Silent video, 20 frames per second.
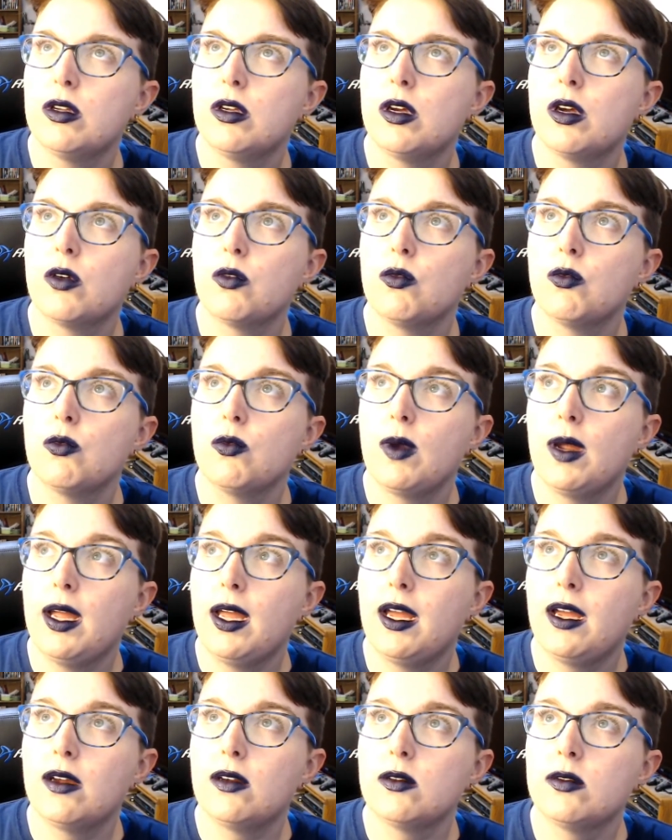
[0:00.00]

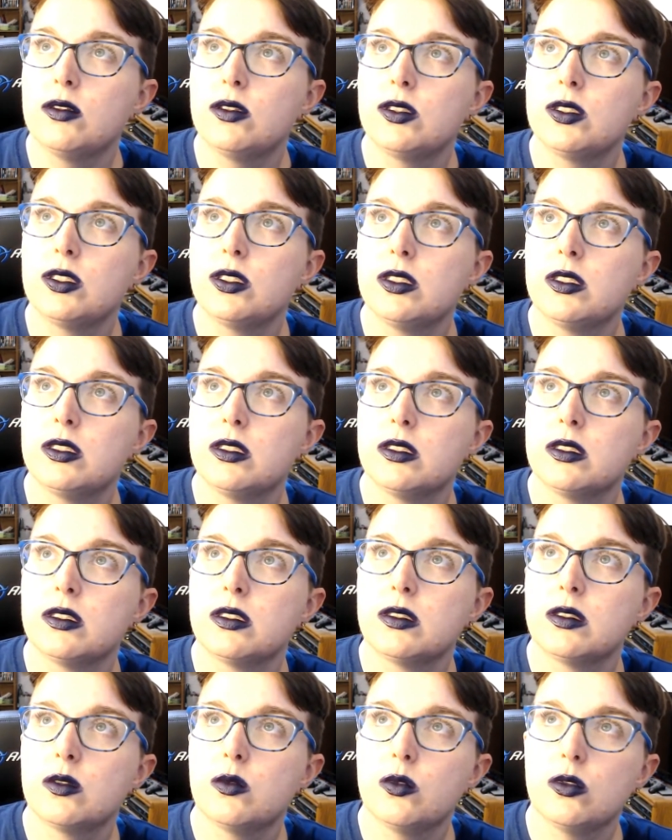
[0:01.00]
around
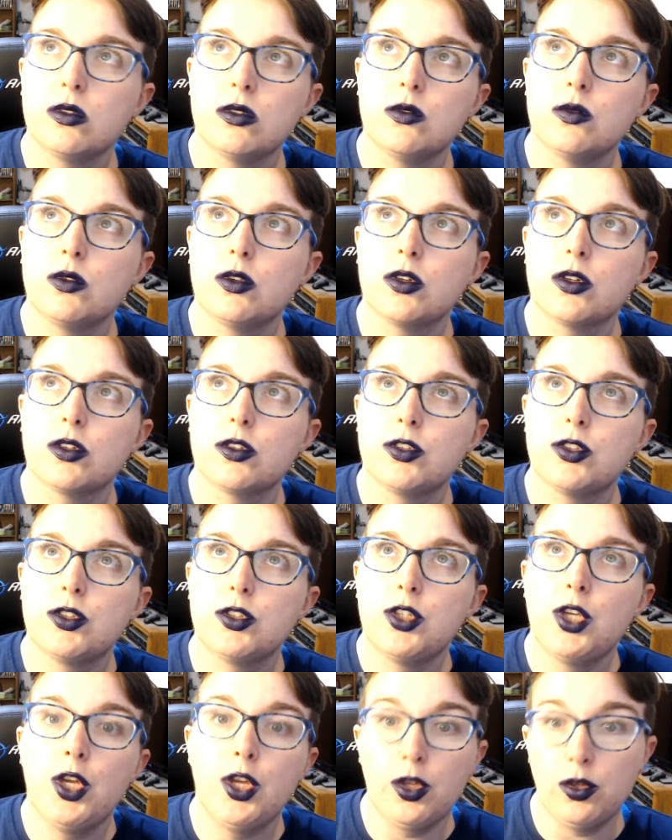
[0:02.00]
World War
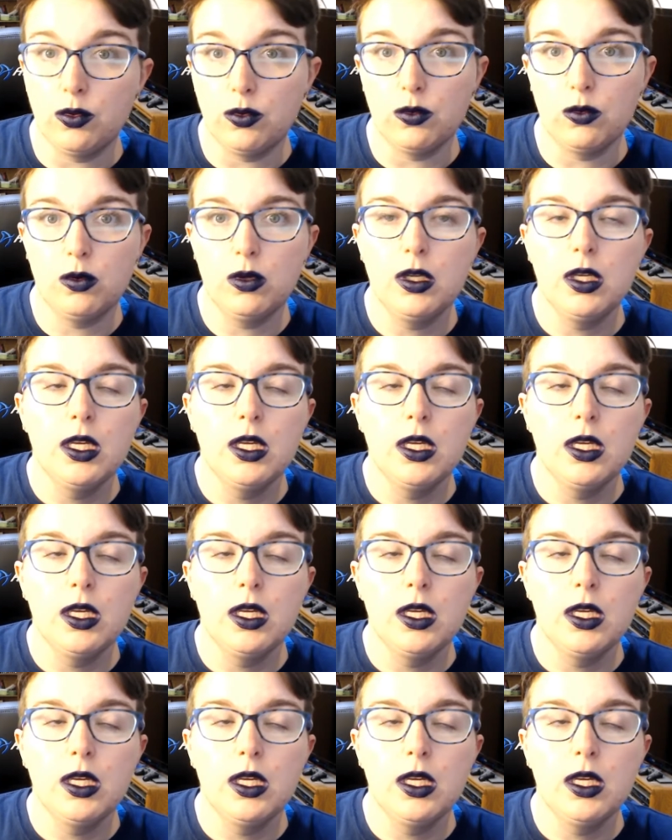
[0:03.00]
II,